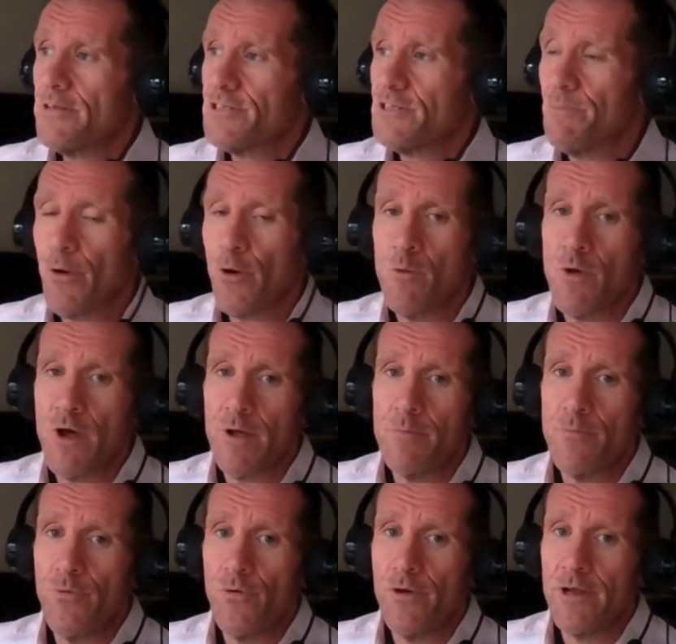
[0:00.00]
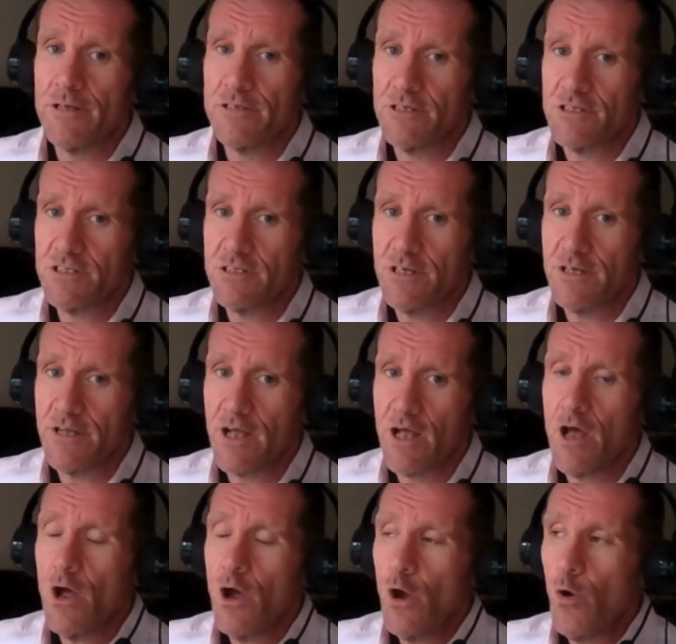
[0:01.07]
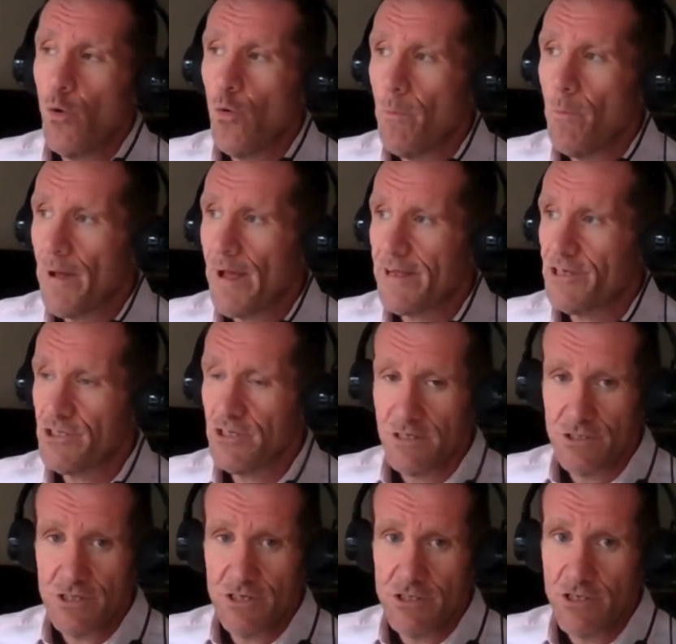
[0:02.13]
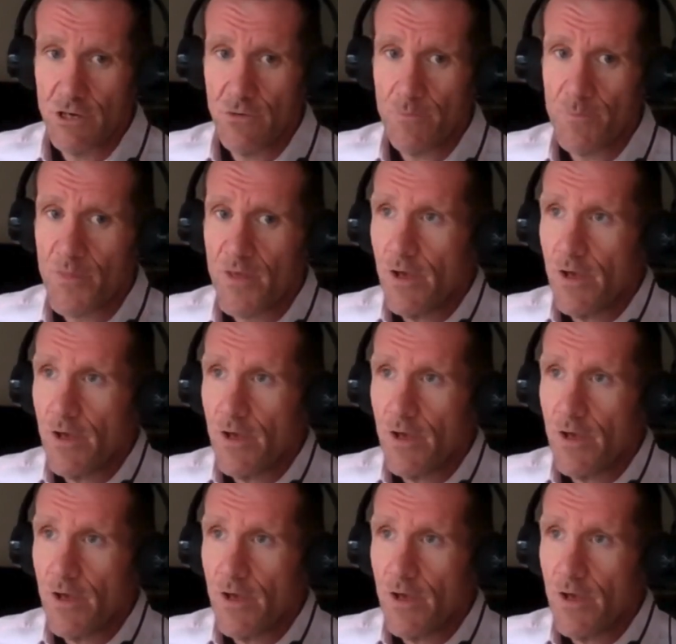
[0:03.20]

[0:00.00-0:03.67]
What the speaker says: diploma in brewing, distilling, or packaging TGL.